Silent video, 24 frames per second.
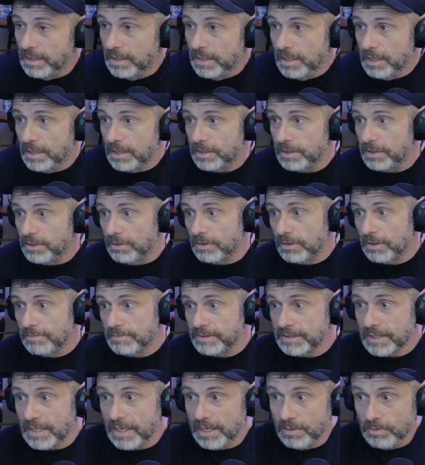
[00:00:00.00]
You know what I'm
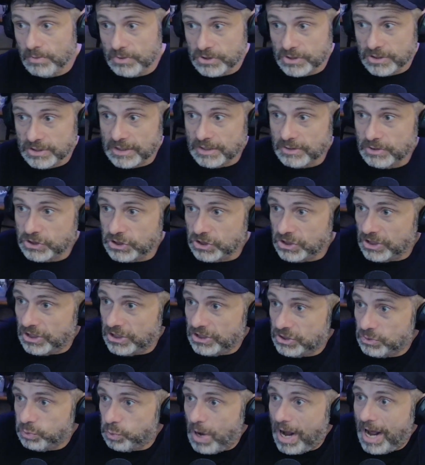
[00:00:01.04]
saying? Which is
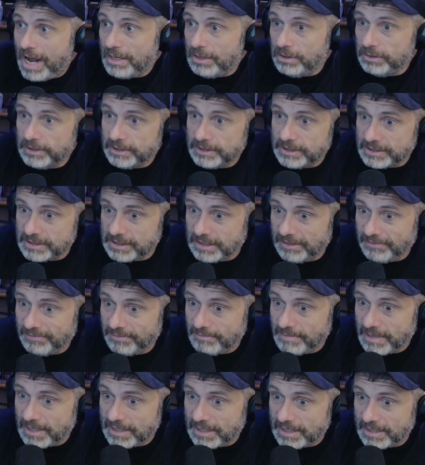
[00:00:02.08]
it's wild. It doesn't even
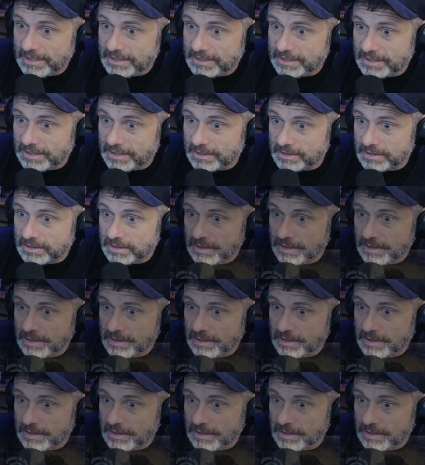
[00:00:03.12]
make any sense.